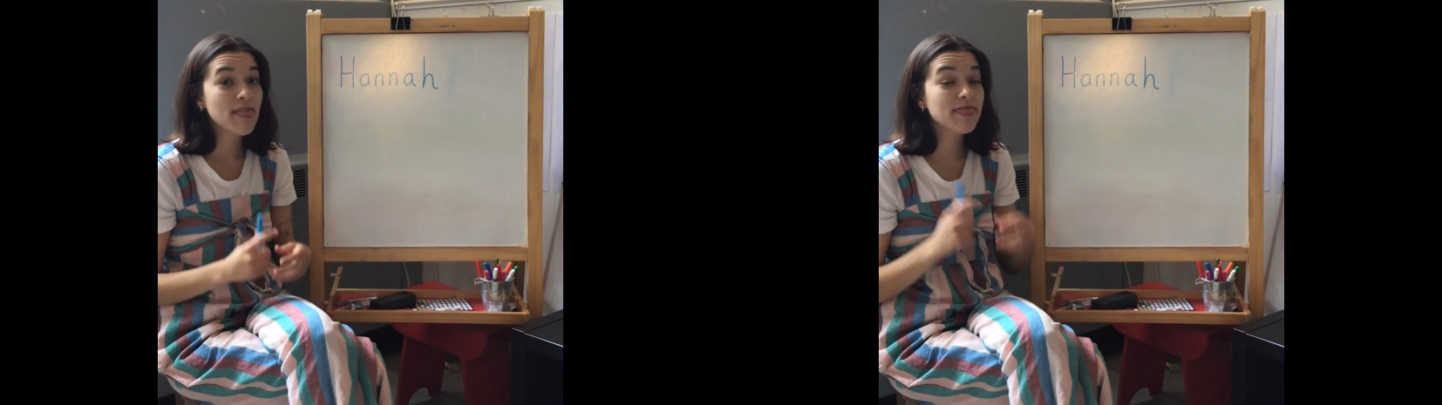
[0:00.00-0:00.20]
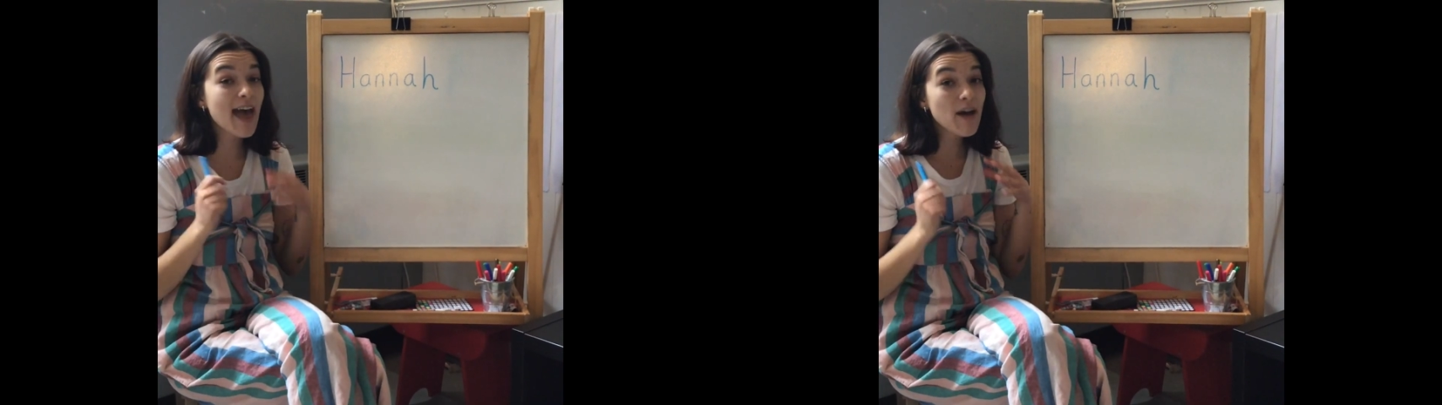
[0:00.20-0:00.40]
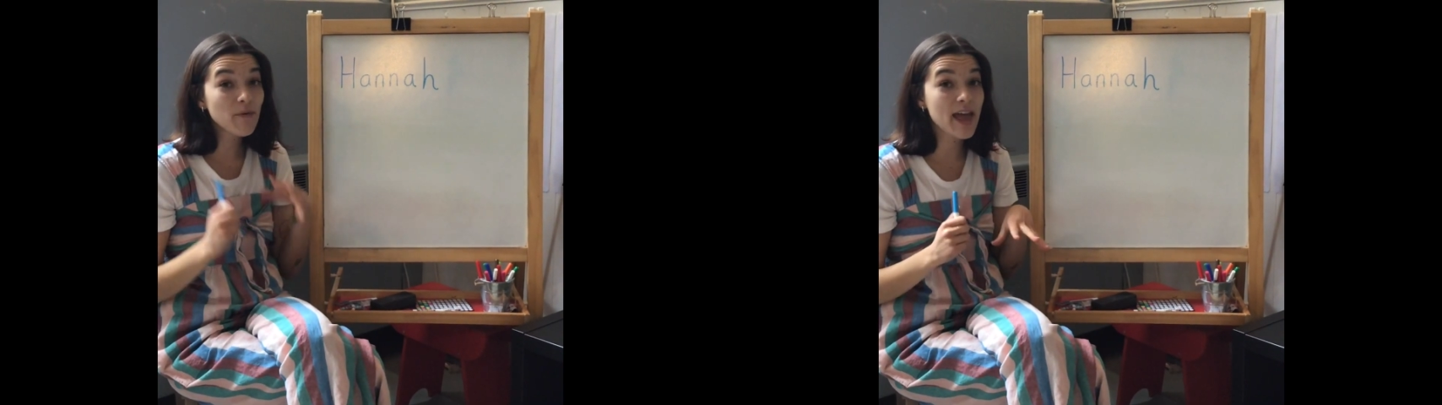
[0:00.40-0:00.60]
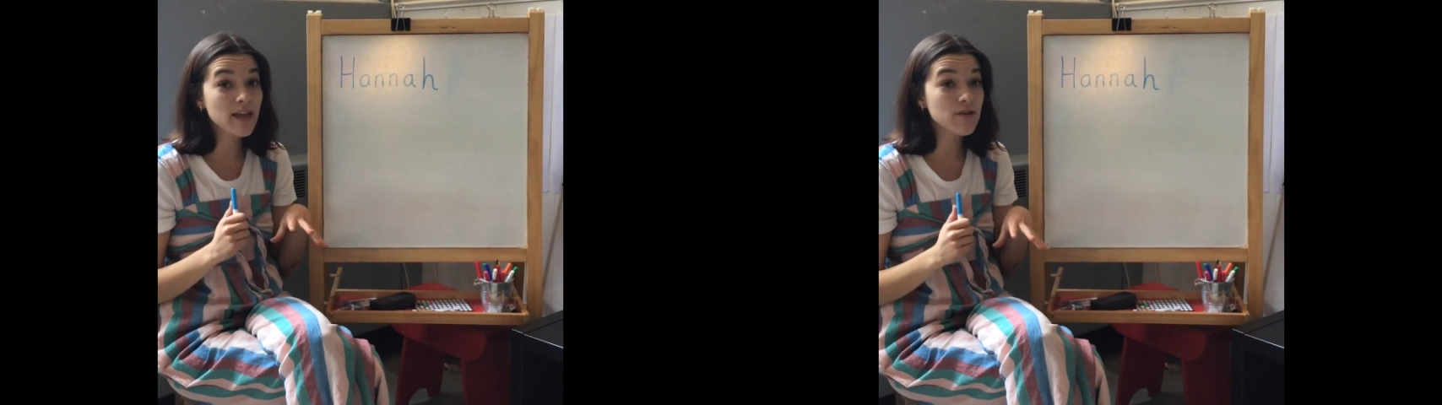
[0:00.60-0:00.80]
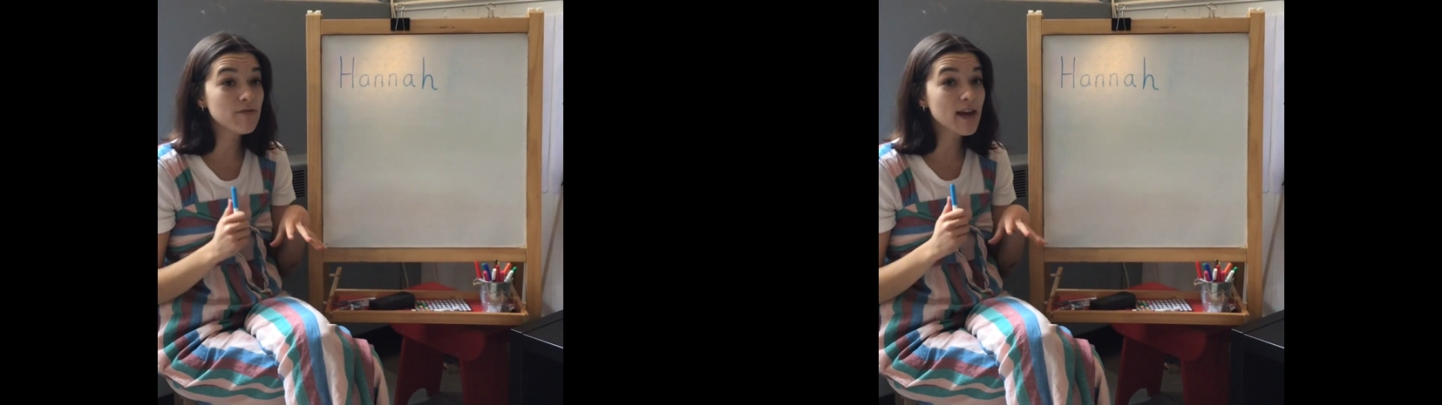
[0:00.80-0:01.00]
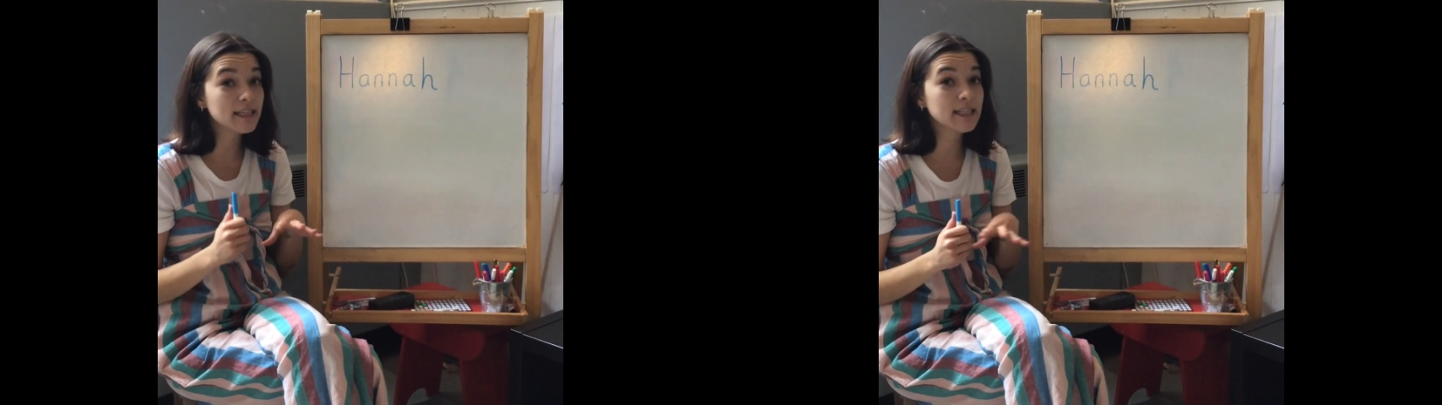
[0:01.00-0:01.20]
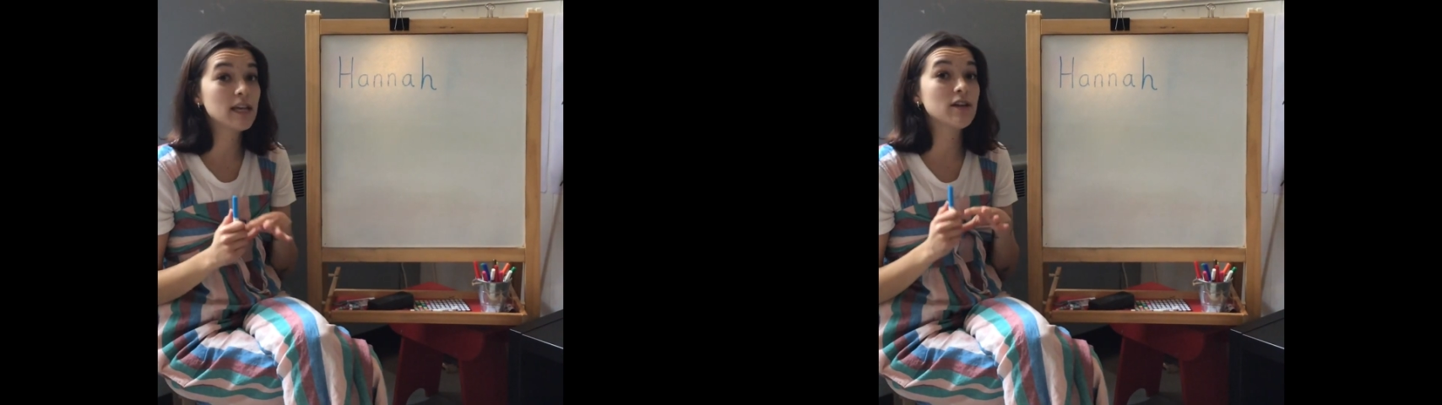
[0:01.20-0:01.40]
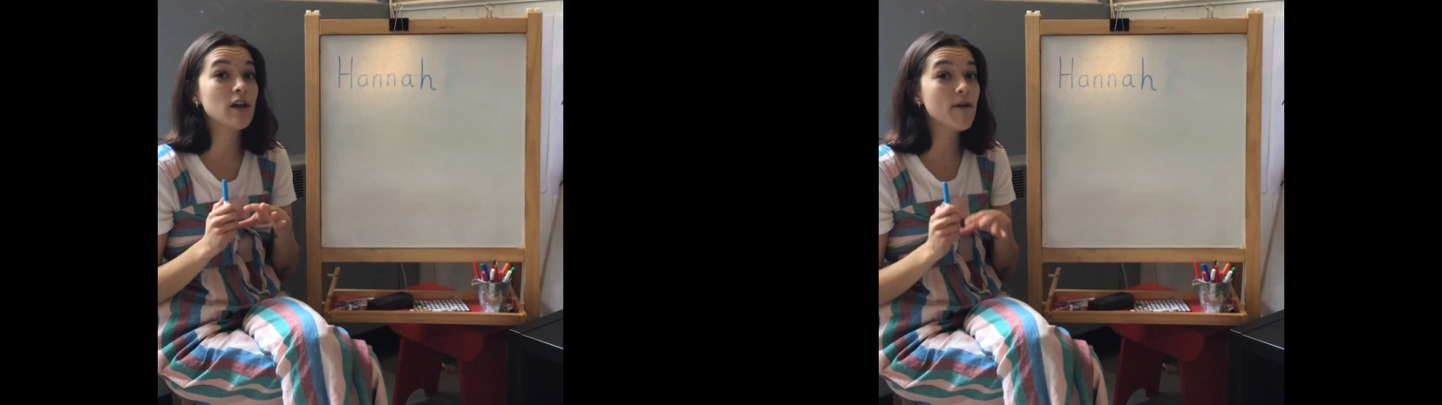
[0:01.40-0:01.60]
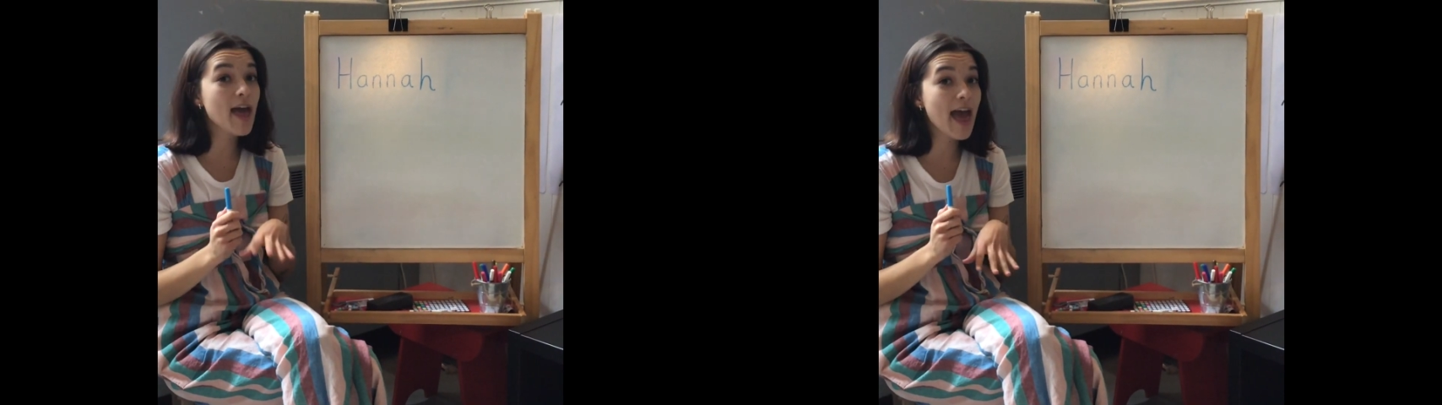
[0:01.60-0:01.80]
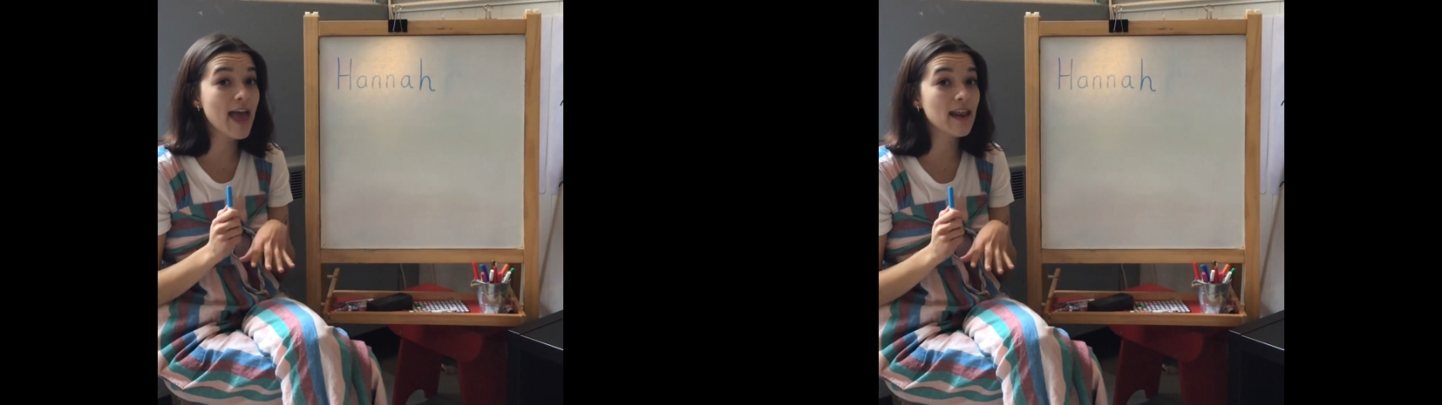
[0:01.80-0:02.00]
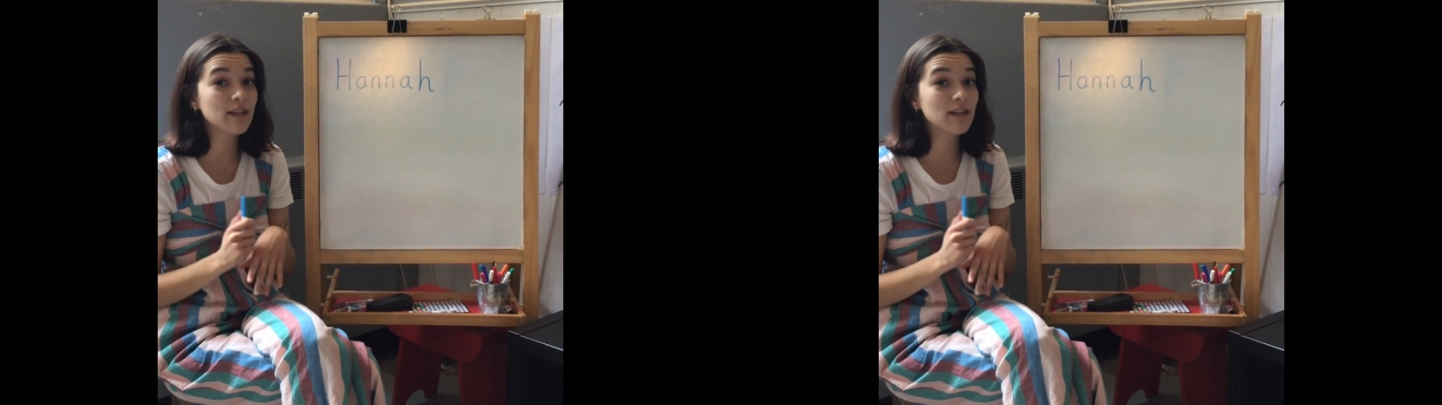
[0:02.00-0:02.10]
That way, you guys can go ahead